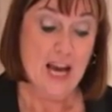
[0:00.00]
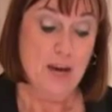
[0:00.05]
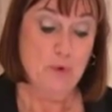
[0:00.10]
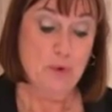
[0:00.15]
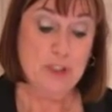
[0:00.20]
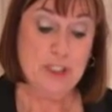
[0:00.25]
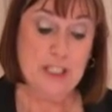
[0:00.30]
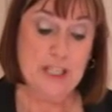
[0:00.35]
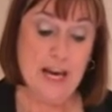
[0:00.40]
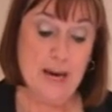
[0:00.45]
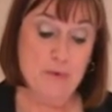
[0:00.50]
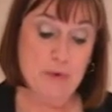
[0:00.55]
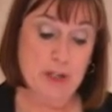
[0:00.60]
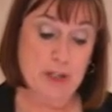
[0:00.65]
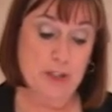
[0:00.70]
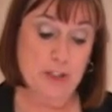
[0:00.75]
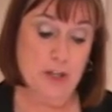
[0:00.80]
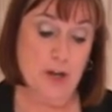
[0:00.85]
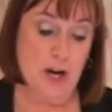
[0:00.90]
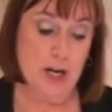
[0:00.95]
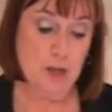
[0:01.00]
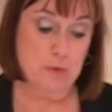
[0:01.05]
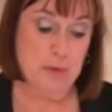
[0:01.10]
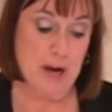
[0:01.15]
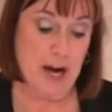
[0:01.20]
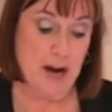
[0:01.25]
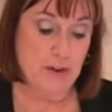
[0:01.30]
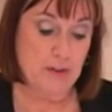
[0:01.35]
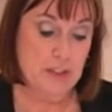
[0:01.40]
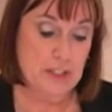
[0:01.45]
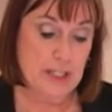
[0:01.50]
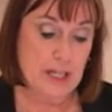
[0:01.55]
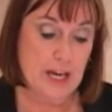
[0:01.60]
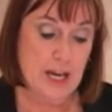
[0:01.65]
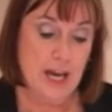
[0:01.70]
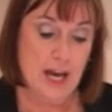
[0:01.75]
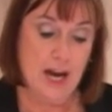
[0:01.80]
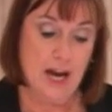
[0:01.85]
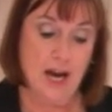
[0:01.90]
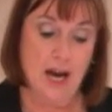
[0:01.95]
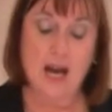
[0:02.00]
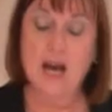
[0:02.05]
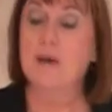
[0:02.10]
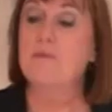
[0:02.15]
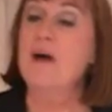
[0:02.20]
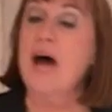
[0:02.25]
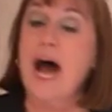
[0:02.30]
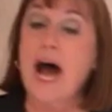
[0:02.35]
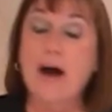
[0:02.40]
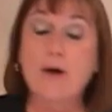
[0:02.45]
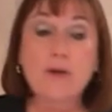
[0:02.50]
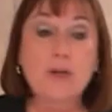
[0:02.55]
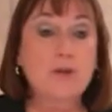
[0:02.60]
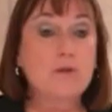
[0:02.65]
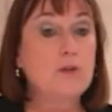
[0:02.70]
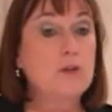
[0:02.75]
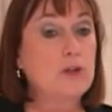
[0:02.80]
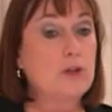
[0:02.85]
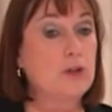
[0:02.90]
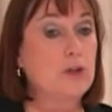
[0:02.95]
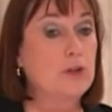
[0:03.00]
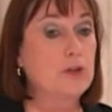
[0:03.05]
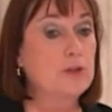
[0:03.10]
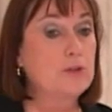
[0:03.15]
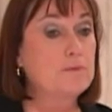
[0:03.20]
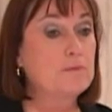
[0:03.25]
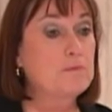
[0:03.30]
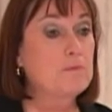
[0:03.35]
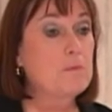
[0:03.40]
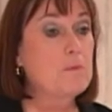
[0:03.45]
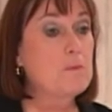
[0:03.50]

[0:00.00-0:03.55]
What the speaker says: Well, today we're going to talk about how you learn,